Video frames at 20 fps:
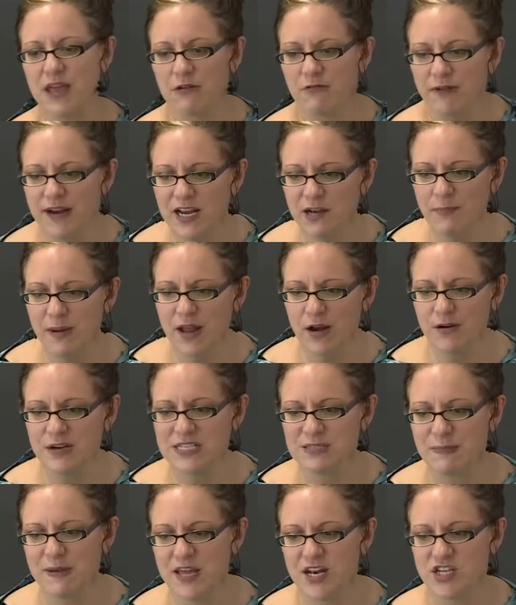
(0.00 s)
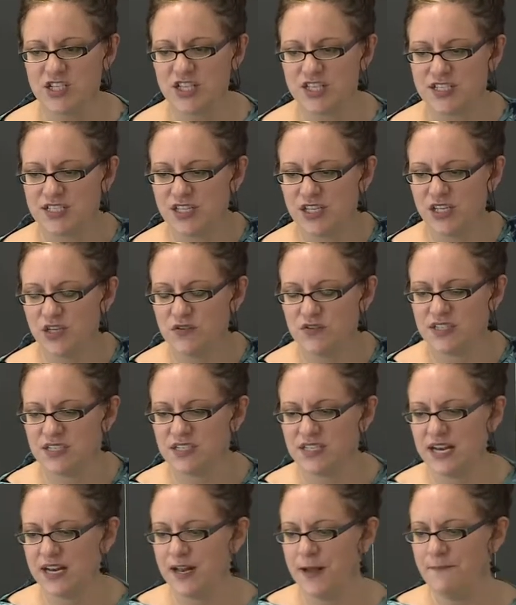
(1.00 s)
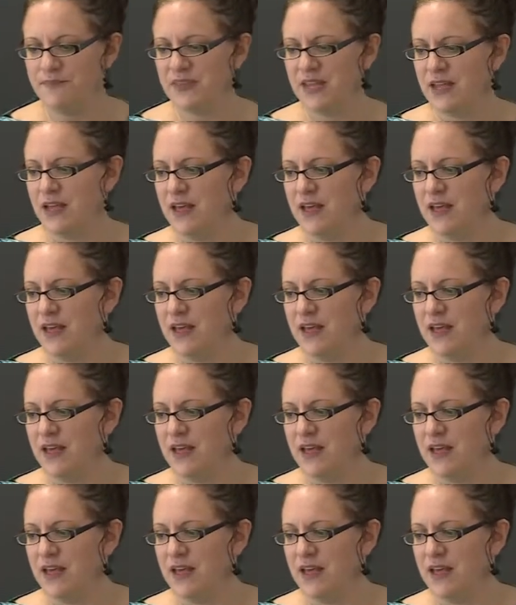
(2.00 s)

they read better in Spanish. This is the Houston data.